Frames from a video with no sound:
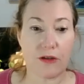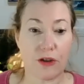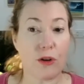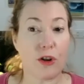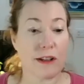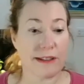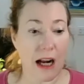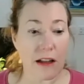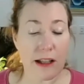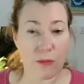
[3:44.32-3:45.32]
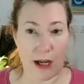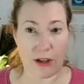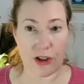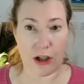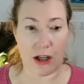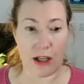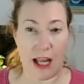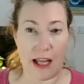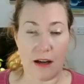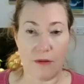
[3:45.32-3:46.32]
So you're exactly right, Sharon.
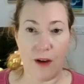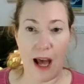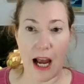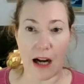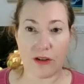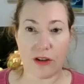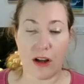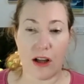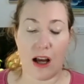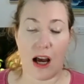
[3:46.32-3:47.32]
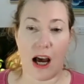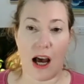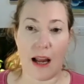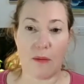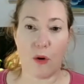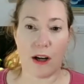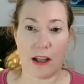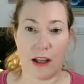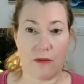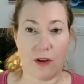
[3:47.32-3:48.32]
And in fact, I want to
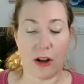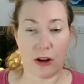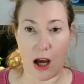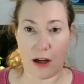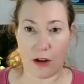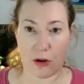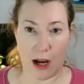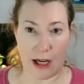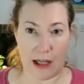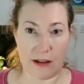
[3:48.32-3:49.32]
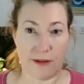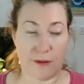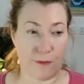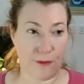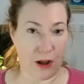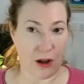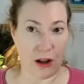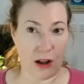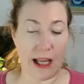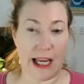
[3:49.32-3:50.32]
give a lot of credit to
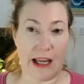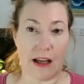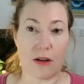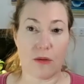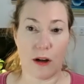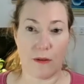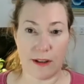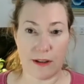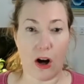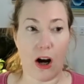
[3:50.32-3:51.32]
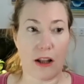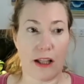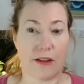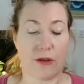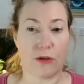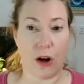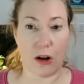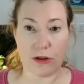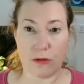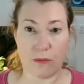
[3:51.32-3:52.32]
Phil and one of his colleagues, who's
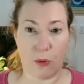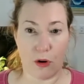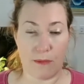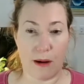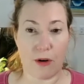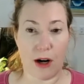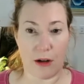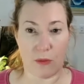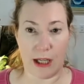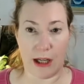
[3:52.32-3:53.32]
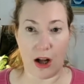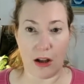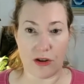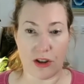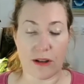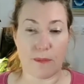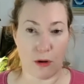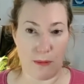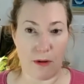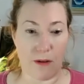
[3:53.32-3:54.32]
also a board member and a radiologist, a
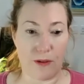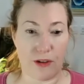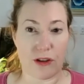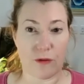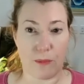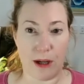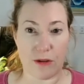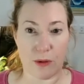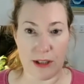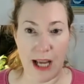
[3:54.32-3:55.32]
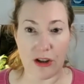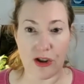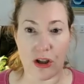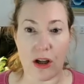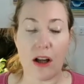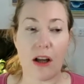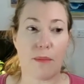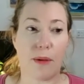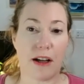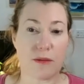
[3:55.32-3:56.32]
board member of Physicians for Patient Protection,
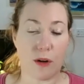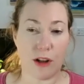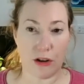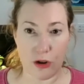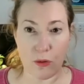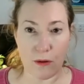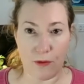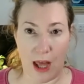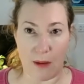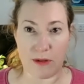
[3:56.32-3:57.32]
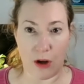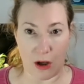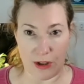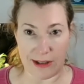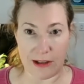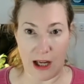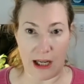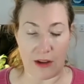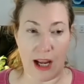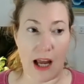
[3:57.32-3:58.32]
because when the two of them saw this
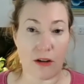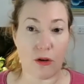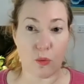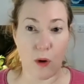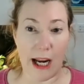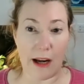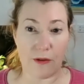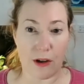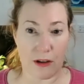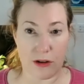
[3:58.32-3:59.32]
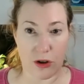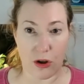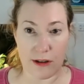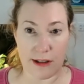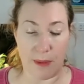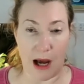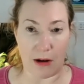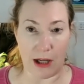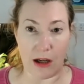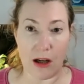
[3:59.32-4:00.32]
study, they had grave concerns
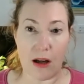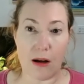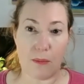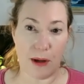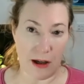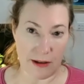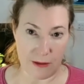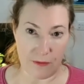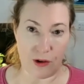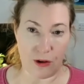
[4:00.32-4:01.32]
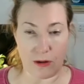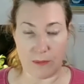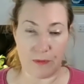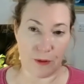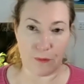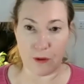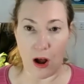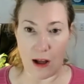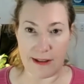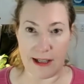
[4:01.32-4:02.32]
about it because of the, the
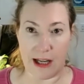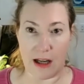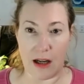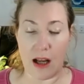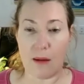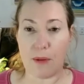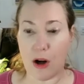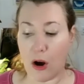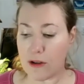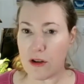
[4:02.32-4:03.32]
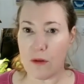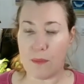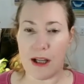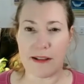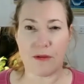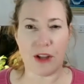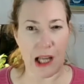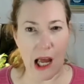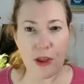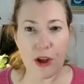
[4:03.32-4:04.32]
flaws in it, but also because of
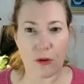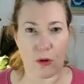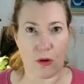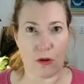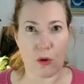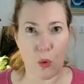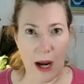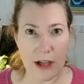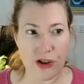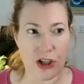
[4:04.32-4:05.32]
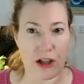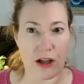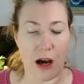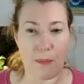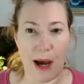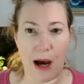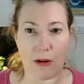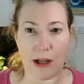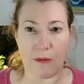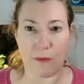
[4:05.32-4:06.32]
the ethical question
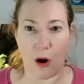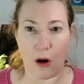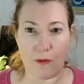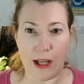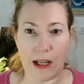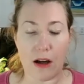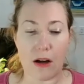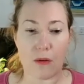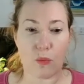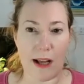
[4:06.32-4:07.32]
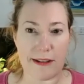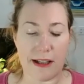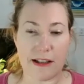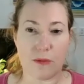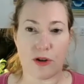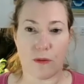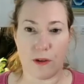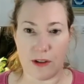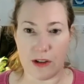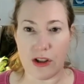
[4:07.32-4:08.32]
about involving residents, which are
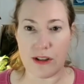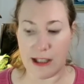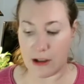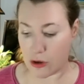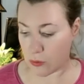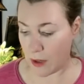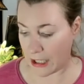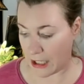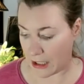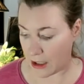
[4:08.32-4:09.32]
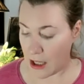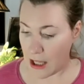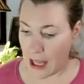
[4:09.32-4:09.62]
physicians, in training.